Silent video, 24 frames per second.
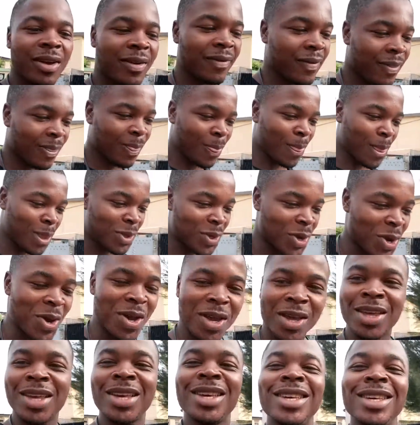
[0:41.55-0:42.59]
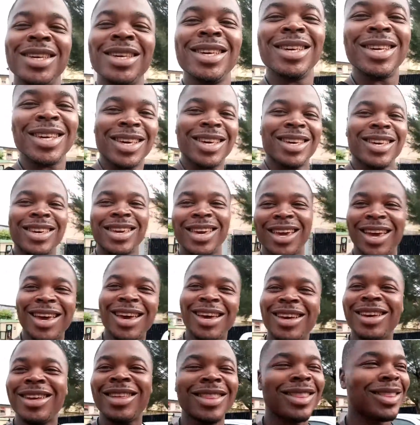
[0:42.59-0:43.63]
So
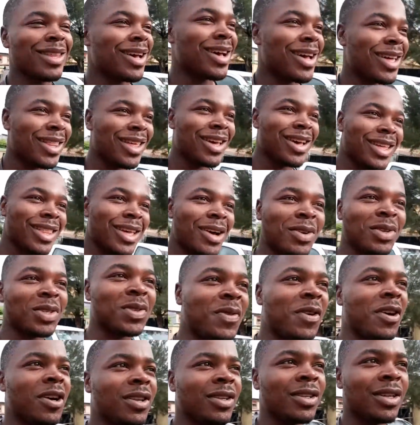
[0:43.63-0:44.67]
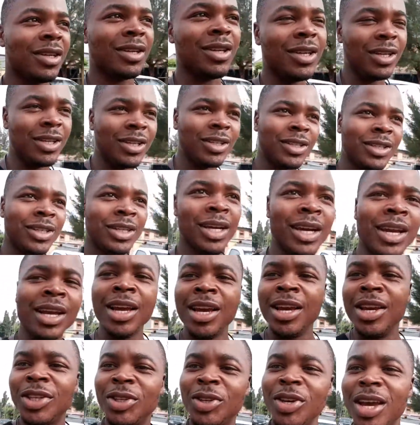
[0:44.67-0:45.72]
yeah, that was fun.
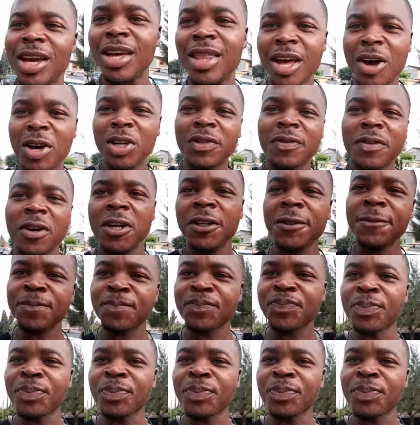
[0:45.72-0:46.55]
So yeah, that was fun.